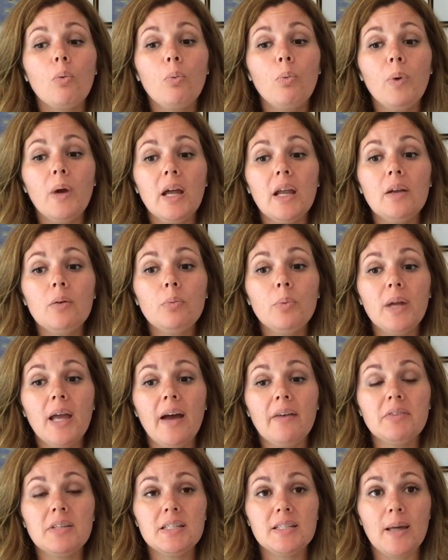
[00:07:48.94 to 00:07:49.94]
When we
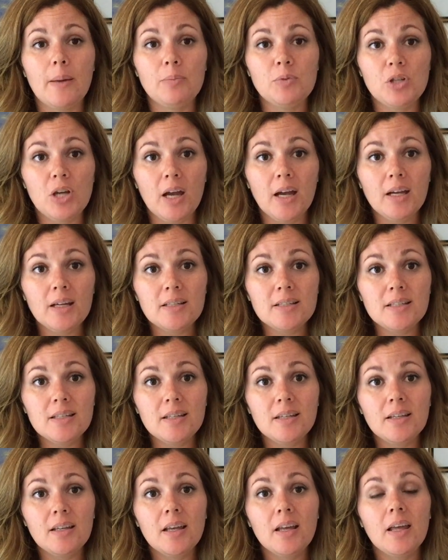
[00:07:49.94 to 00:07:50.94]
have a subject
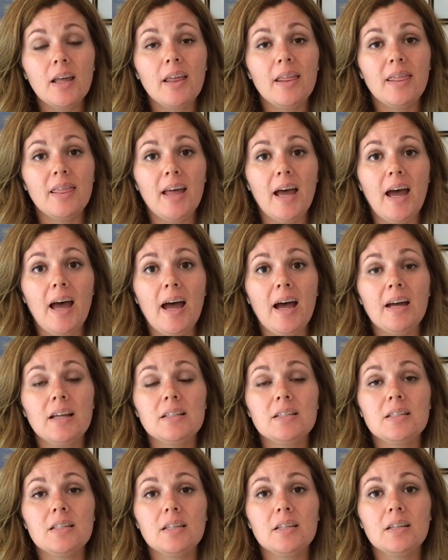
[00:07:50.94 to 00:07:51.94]

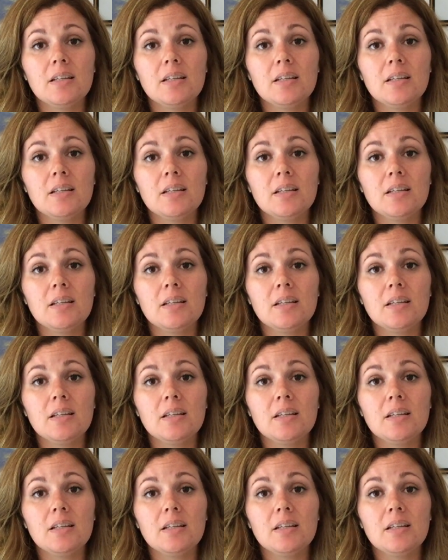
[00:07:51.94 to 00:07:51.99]
that